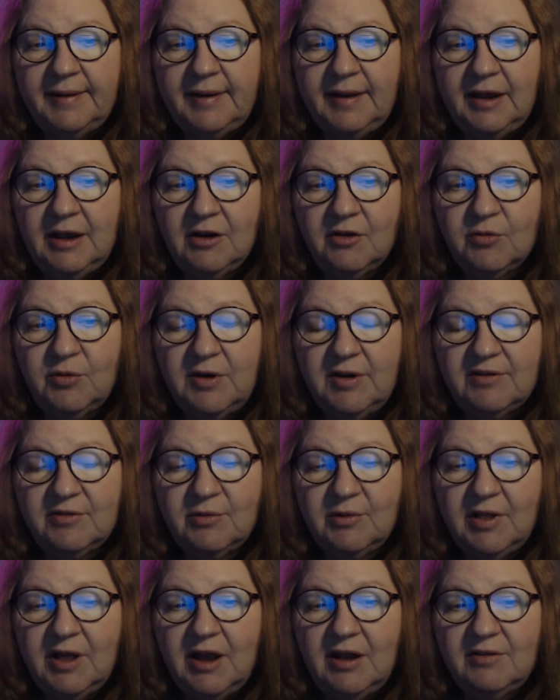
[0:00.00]
Increased
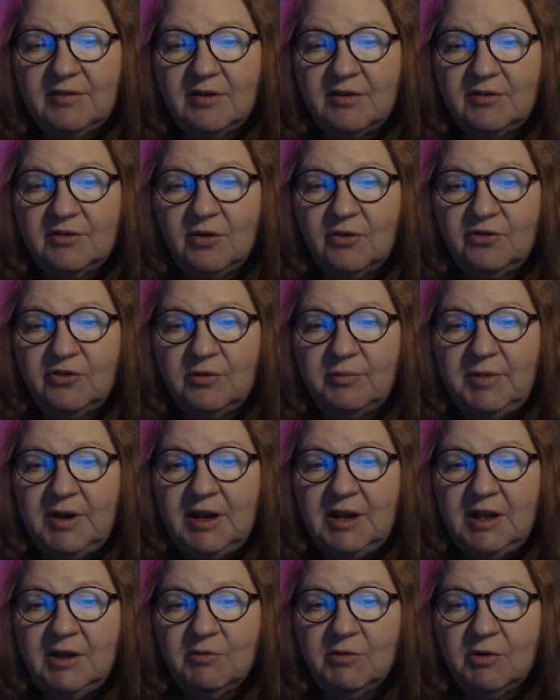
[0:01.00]
reliance on social
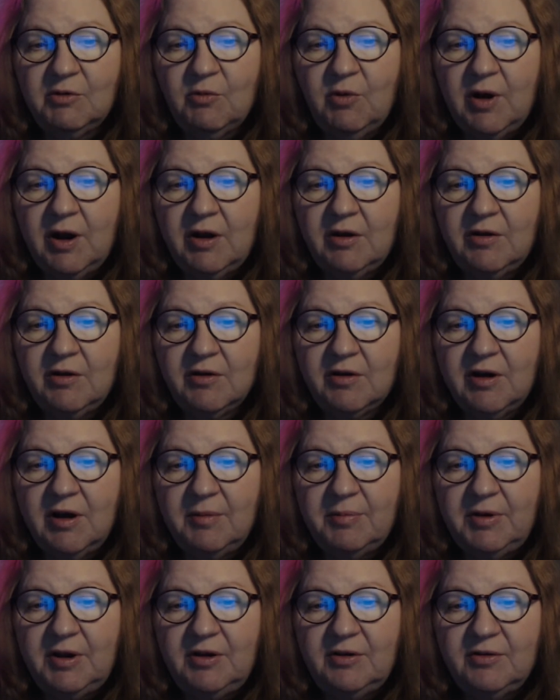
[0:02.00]
media require your
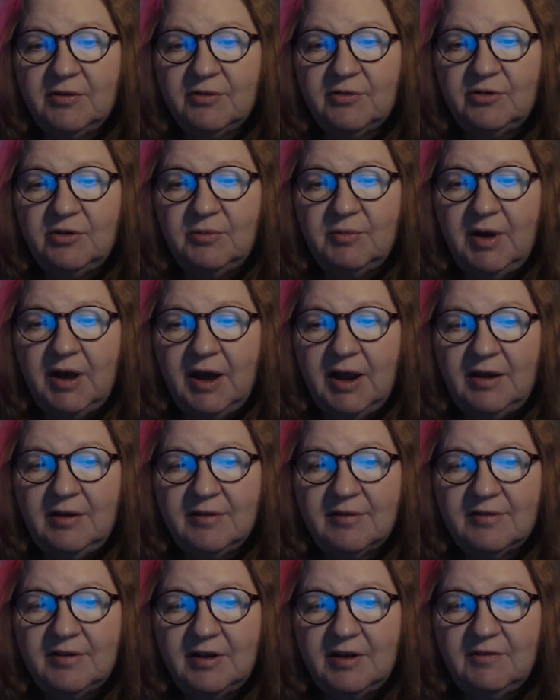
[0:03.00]
company to assume
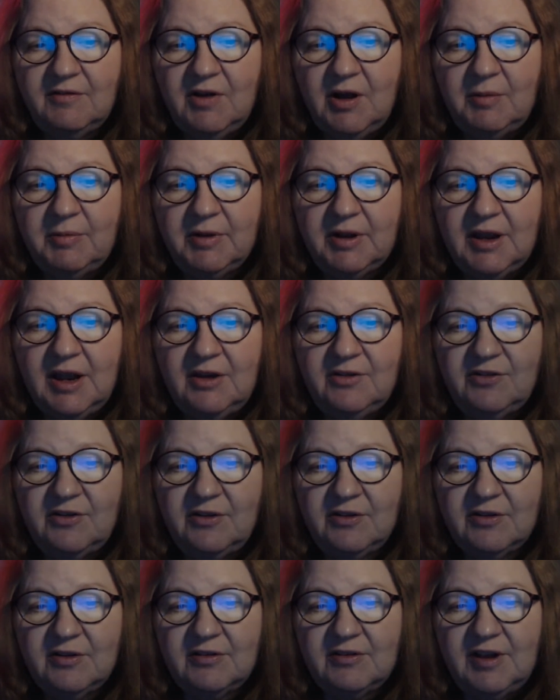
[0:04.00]
heightened set of
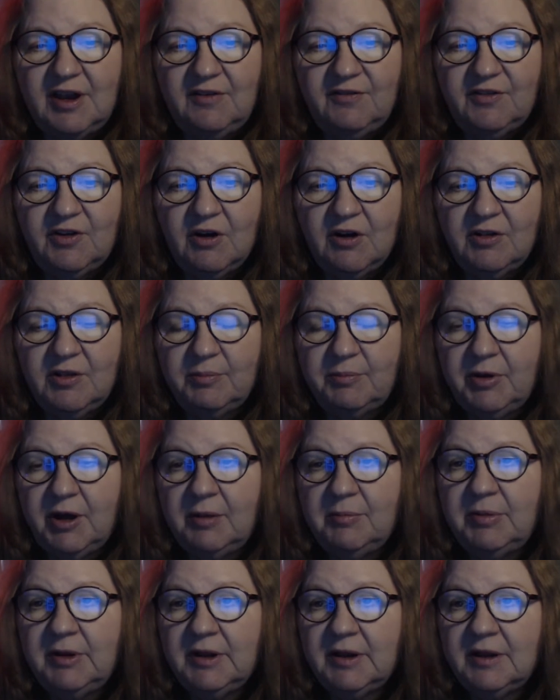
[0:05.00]
obligations to safeguard the
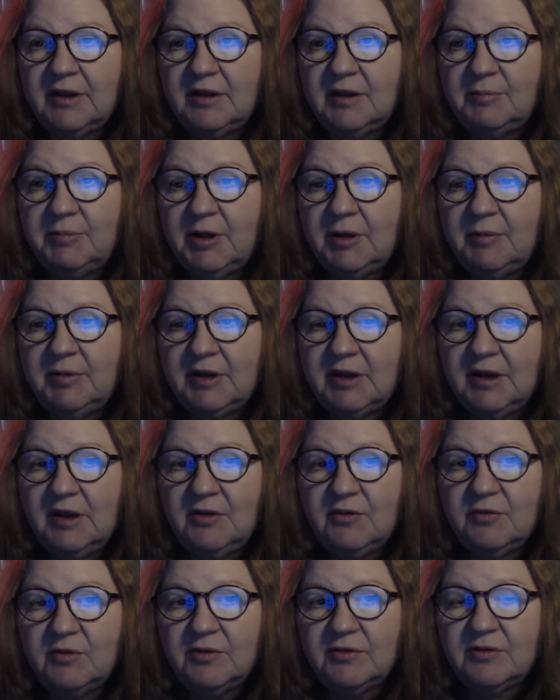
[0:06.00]
public and the public
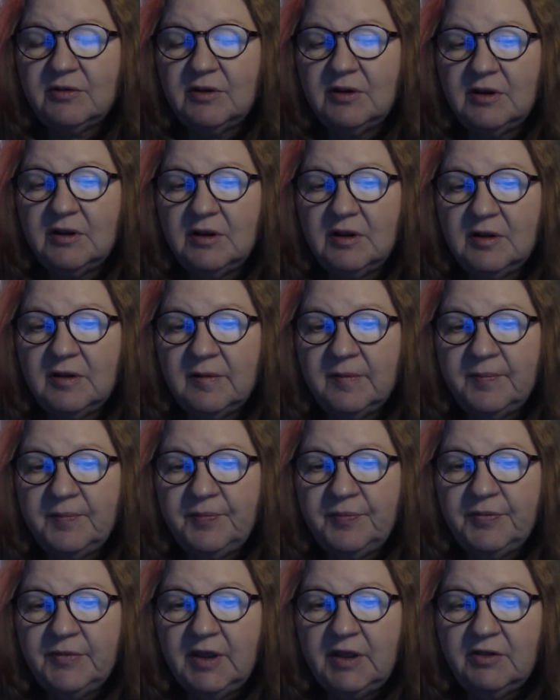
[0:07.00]
interest
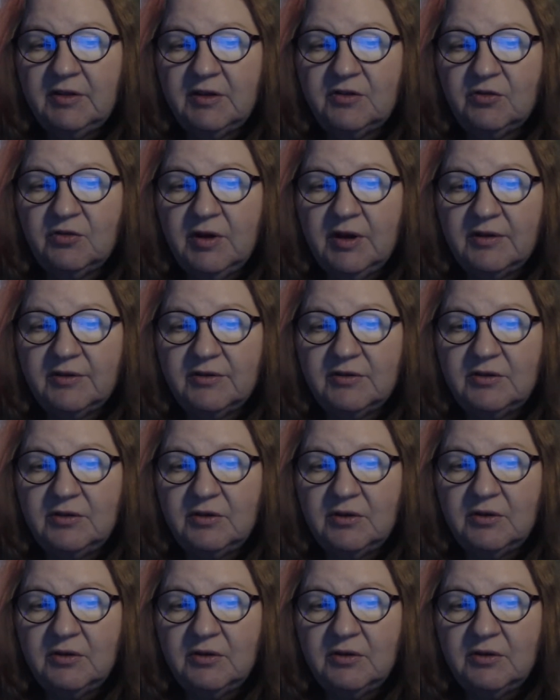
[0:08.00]
and the trust.